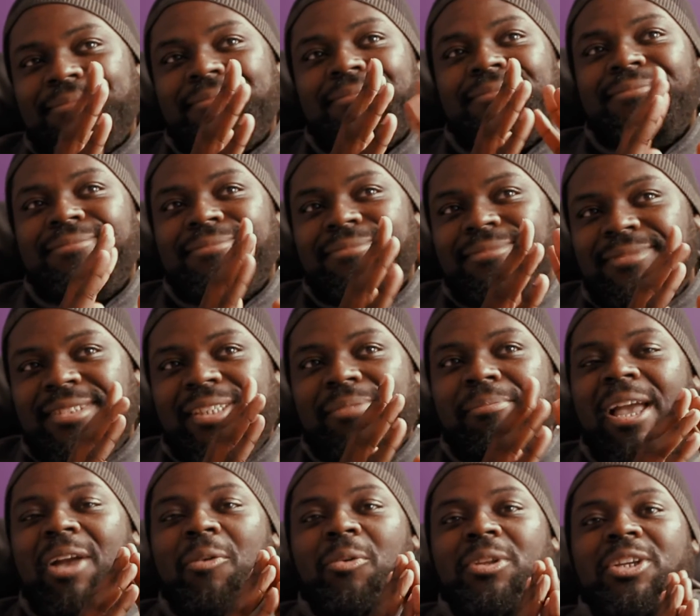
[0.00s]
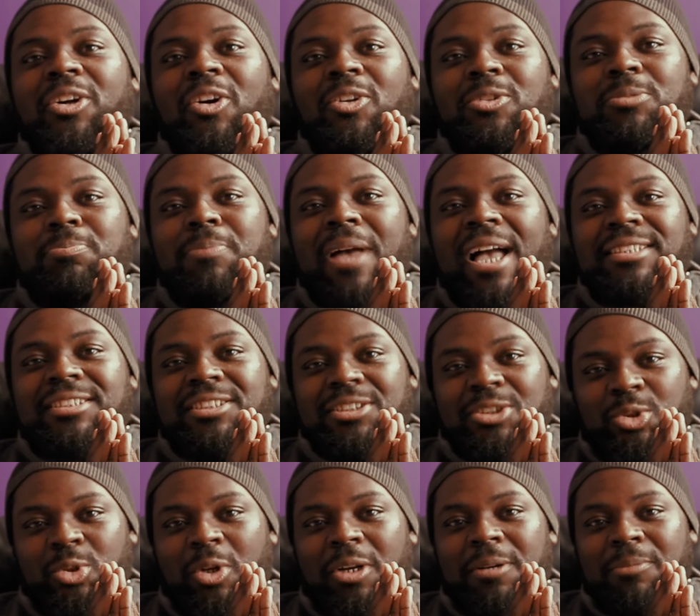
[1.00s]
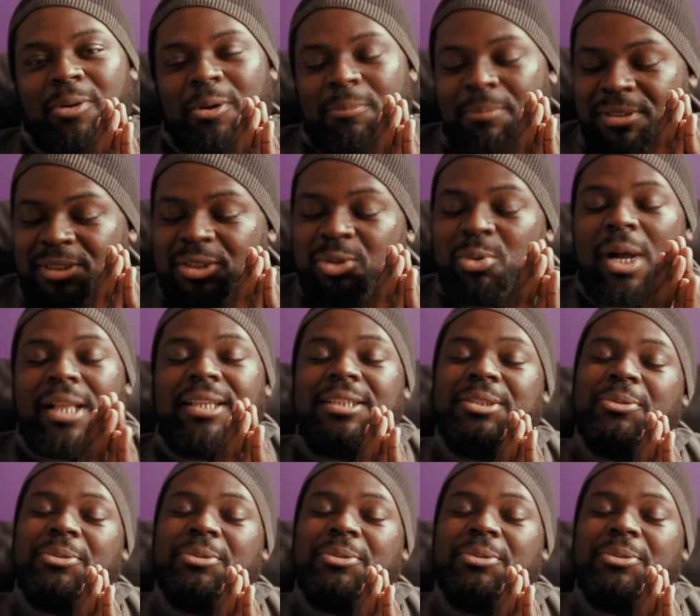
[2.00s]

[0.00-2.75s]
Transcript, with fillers: mm, you might want to go back to the drawing board, but two out of